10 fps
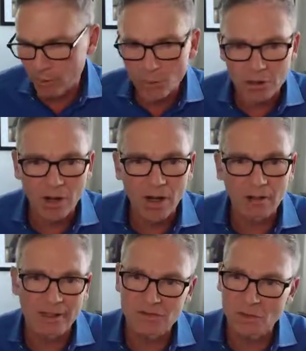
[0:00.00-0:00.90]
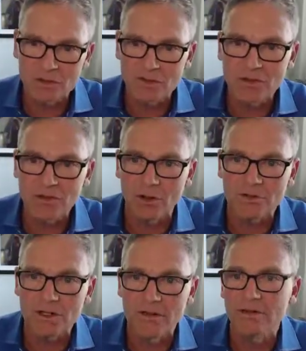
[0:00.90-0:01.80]
protocol, and so is
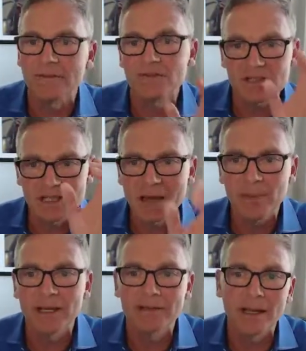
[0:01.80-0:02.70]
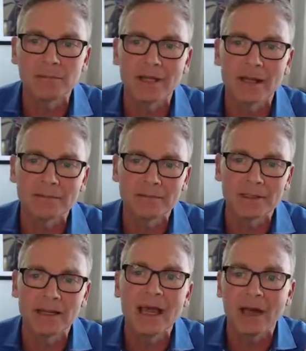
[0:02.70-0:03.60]
Surcos, they've just not been
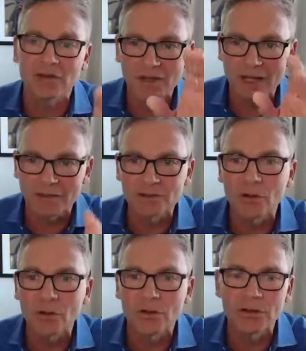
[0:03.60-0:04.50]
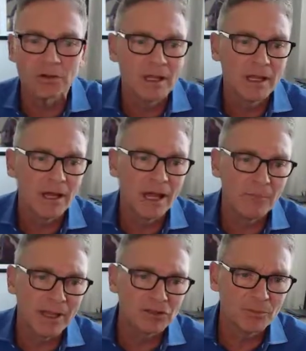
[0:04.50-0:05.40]
adopted outside the local
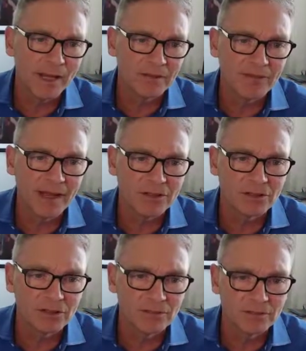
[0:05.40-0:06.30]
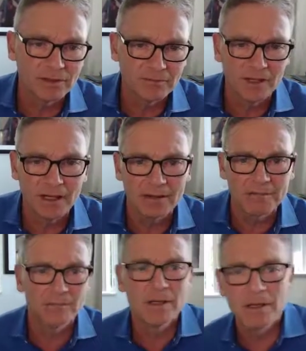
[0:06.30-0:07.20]
major manufacturer
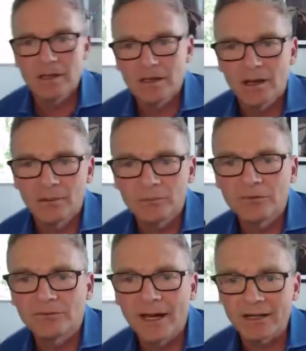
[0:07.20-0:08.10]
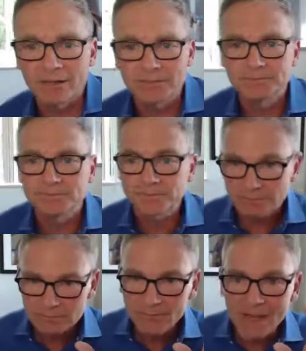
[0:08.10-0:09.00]
provider.
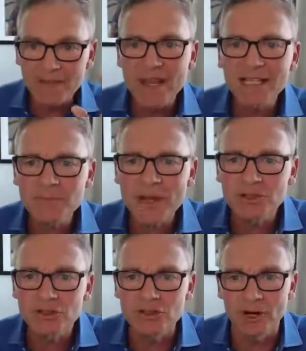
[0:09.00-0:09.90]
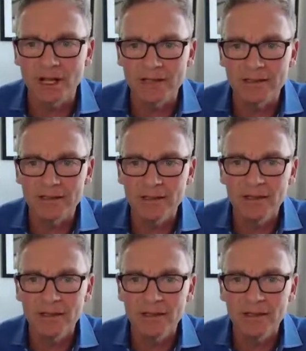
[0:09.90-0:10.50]
The next major trend